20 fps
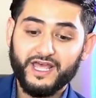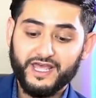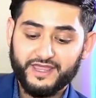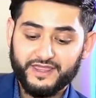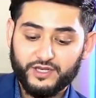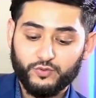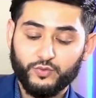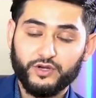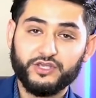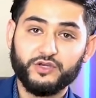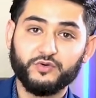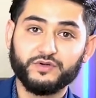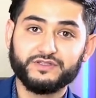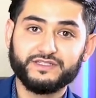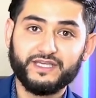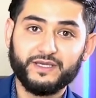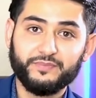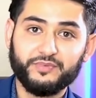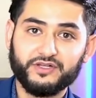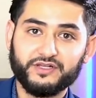than what you would
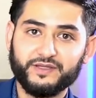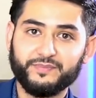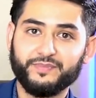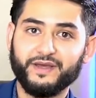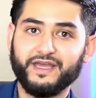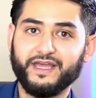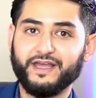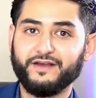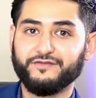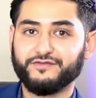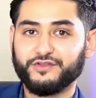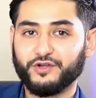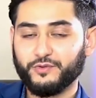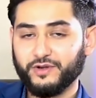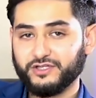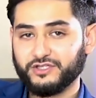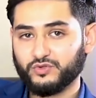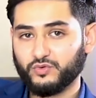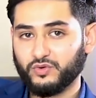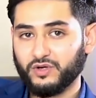typically pay if the
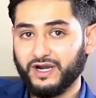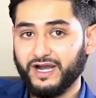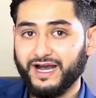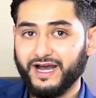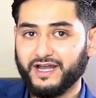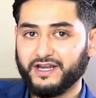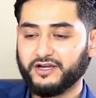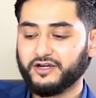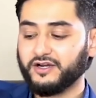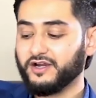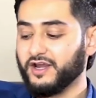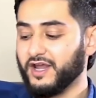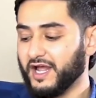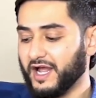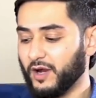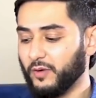rates were higher.